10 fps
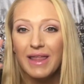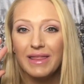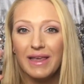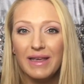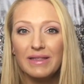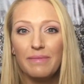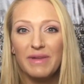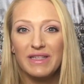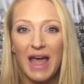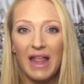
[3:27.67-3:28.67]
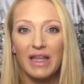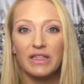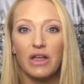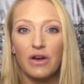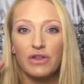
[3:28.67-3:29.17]
These
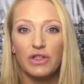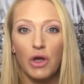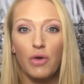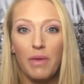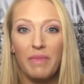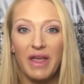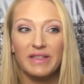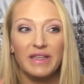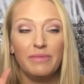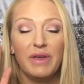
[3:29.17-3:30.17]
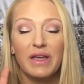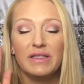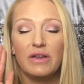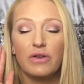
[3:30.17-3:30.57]
metallics are so amazing because